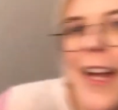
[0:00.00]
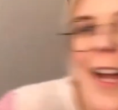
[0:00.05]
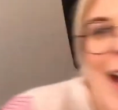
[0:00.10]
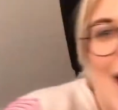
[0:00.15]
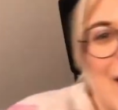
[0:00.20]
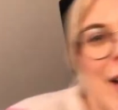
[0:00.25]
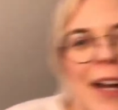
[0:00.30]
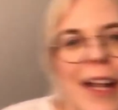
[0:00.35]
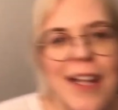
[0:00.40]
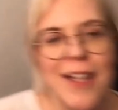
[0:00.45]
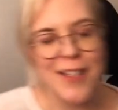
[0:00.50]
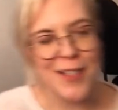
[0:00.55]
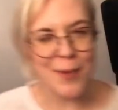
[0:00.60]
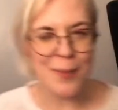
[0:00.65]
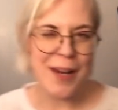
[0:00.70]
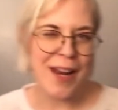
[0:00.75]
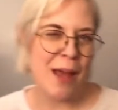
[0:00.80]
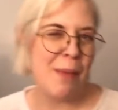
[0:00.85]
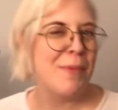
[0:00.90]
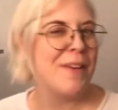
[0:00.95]
All right, so
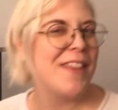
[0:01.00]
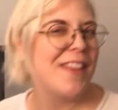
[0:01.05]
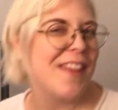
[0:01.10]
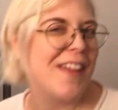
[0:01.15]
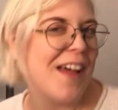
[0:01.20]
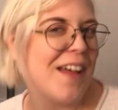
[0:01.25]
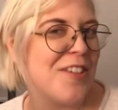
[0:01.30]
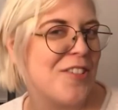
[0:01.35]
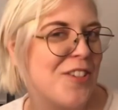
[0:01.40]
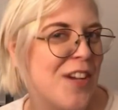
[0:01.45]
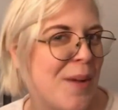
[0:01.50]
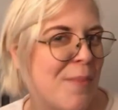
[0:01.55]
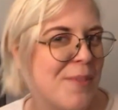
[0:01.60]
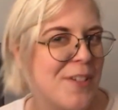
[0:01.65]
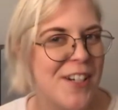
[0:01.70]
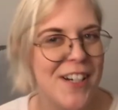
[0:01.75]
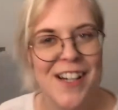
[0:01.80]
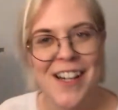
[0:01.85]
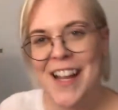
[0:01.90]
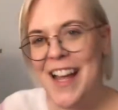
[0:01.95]
what happened in the last
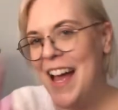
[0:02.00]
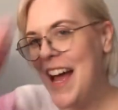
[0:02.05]
chapter?